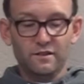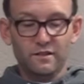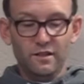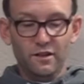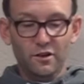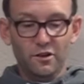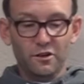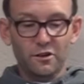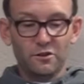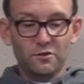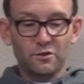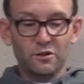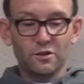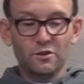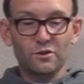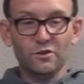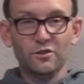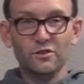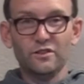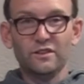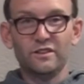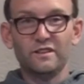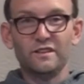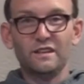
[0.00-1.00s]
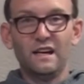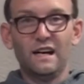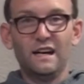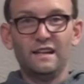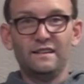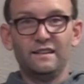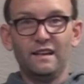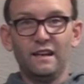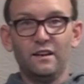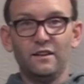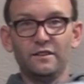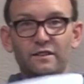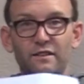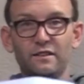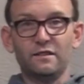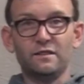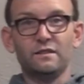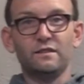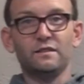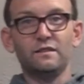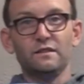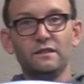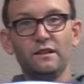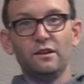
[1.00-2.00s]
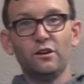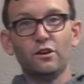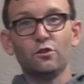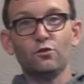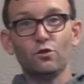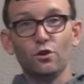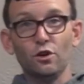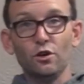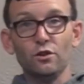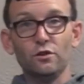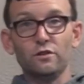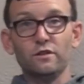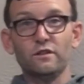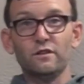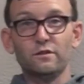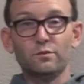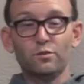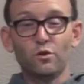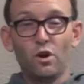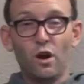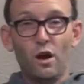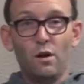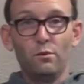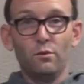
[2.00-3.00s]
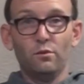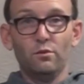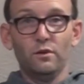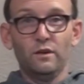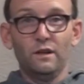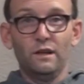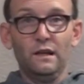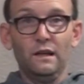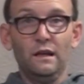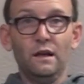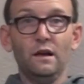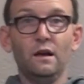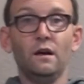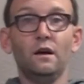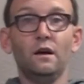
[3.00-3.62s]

Derrick Rose is not talented. Derrick Rose is probably